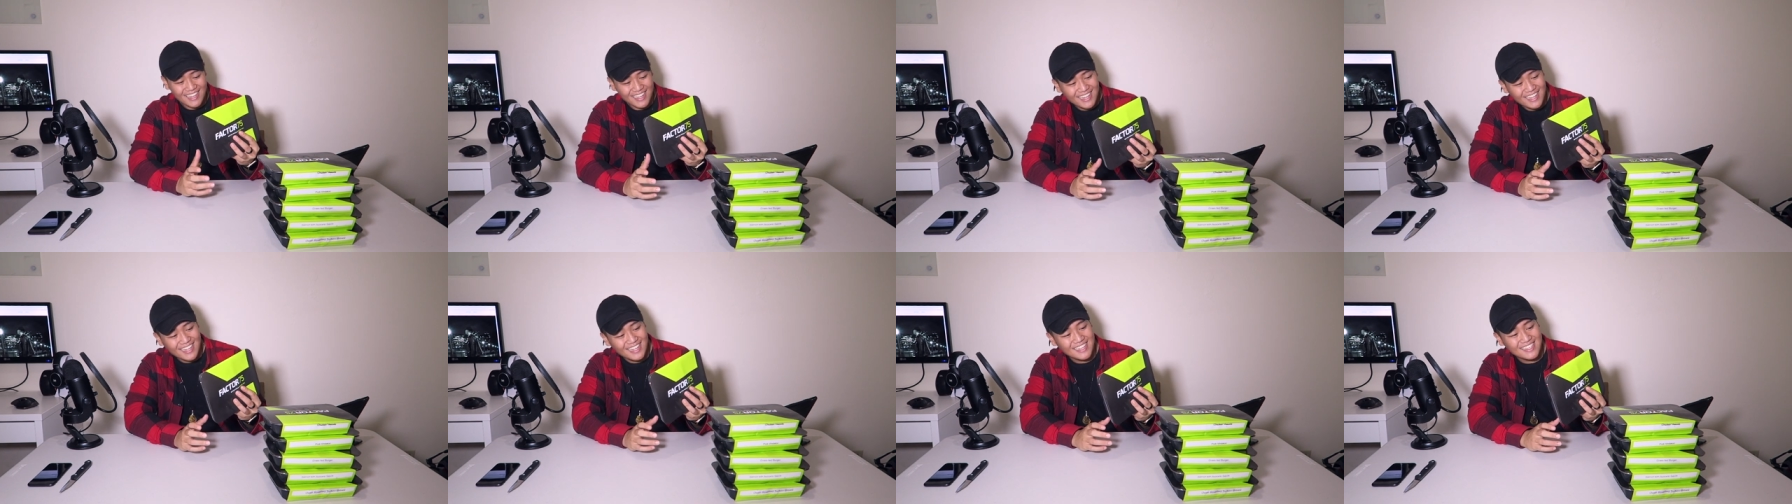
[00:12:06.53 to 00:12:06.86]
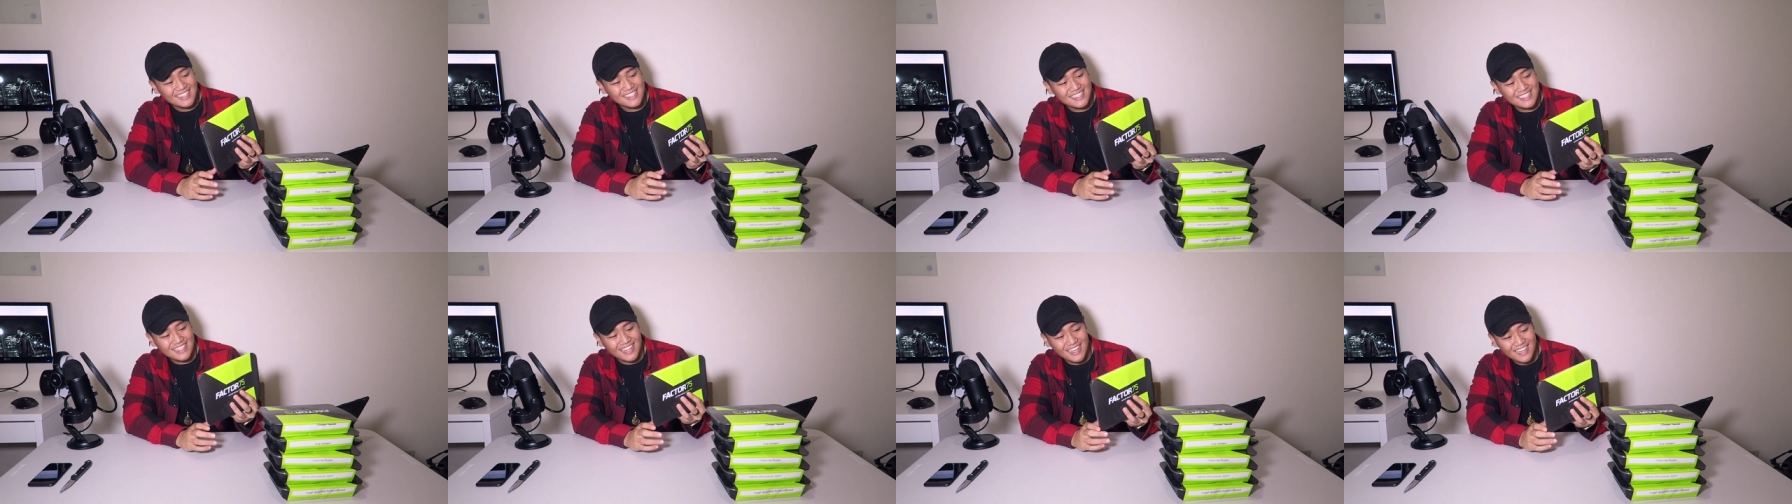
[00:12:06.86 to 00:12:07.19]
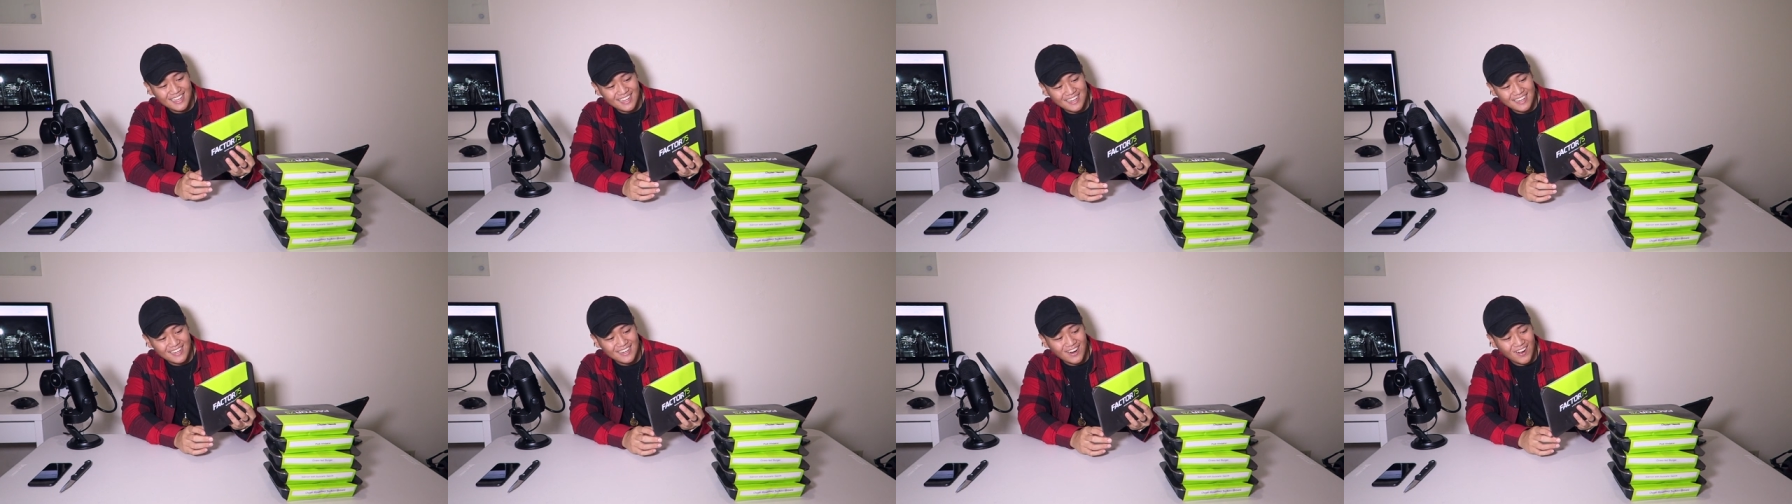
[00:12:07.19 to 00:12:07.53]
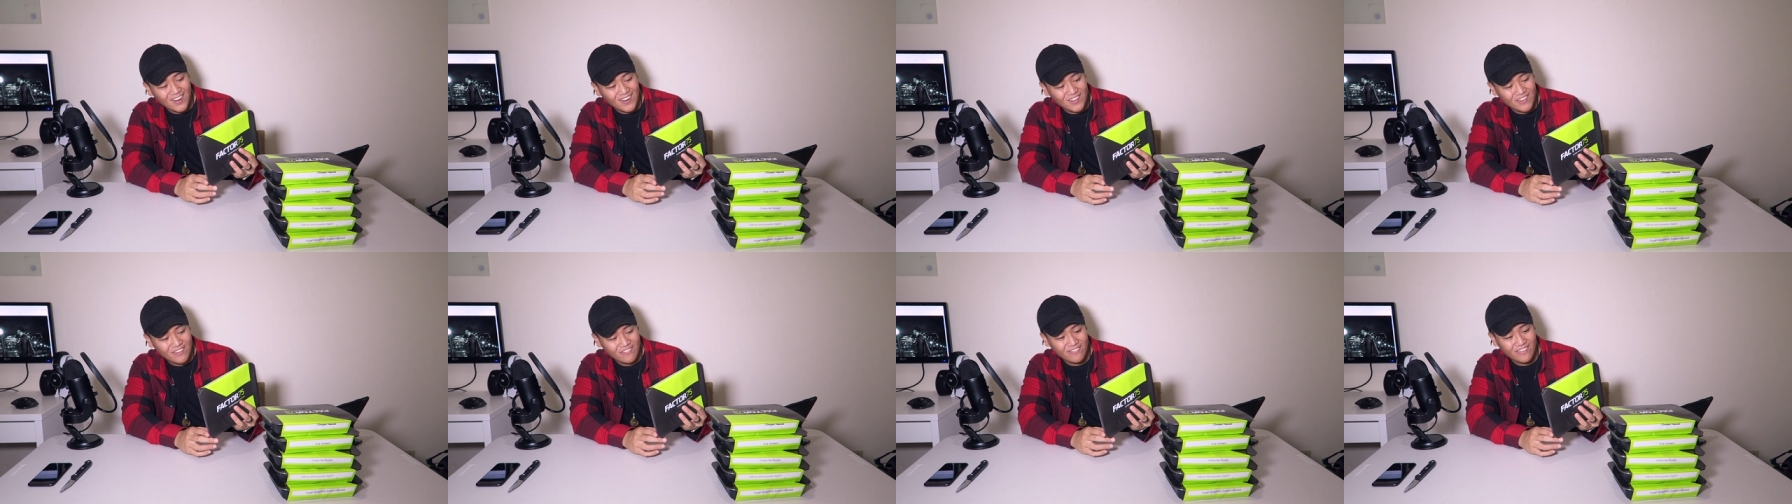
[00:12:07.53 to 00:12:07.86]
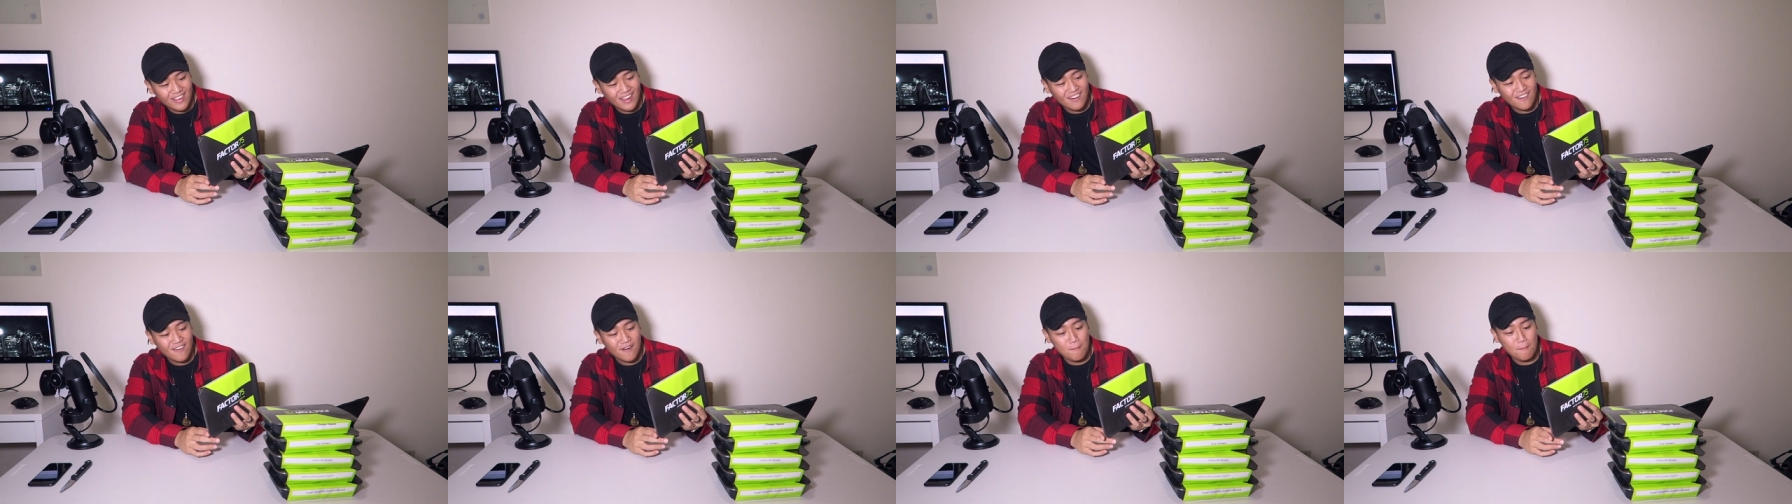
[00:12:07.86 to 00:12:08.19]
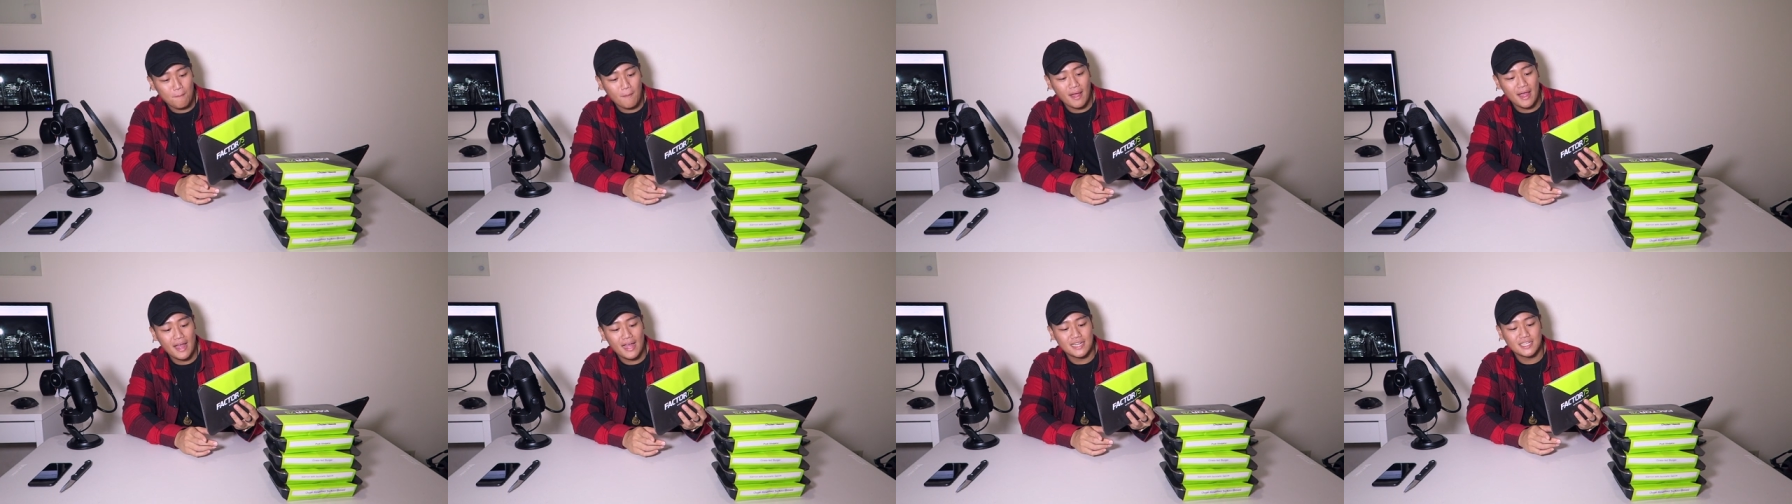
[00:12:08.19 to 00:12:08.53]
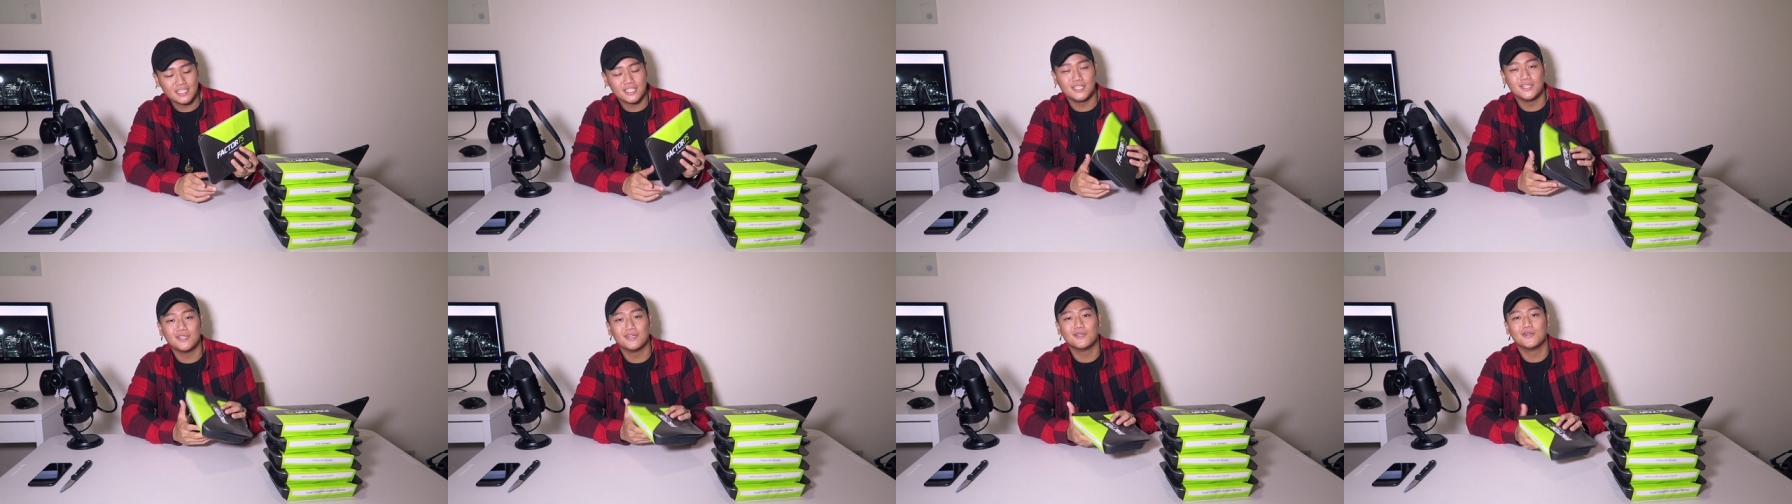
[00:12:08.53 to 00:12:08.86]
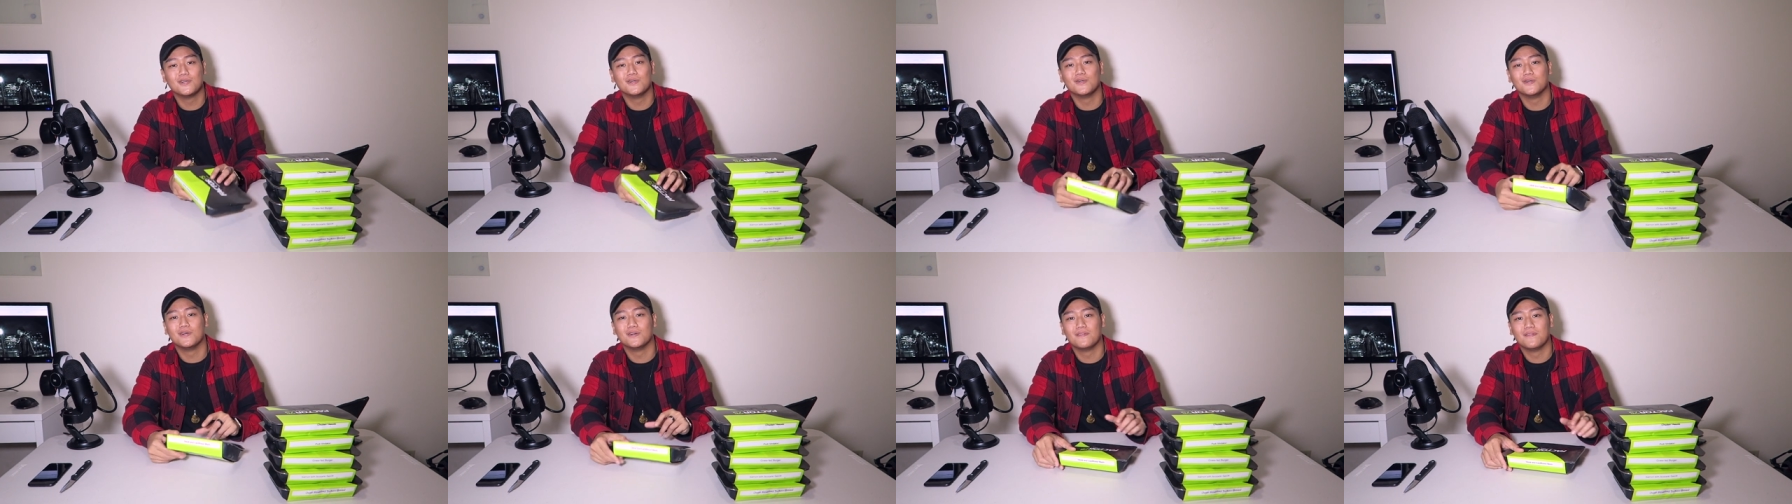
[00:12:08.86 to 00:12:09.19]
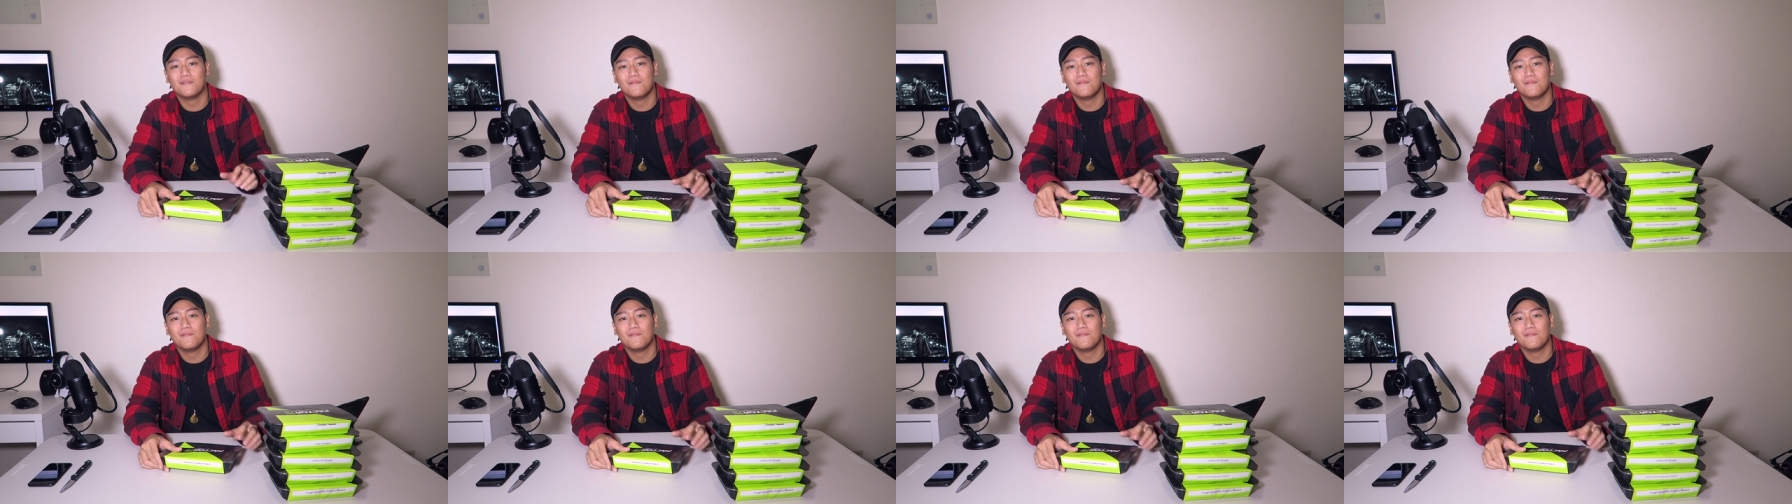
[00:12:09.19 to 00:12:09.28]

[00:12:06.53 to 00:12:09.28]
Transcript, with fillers: It's steak and cauliflower mash. Yo,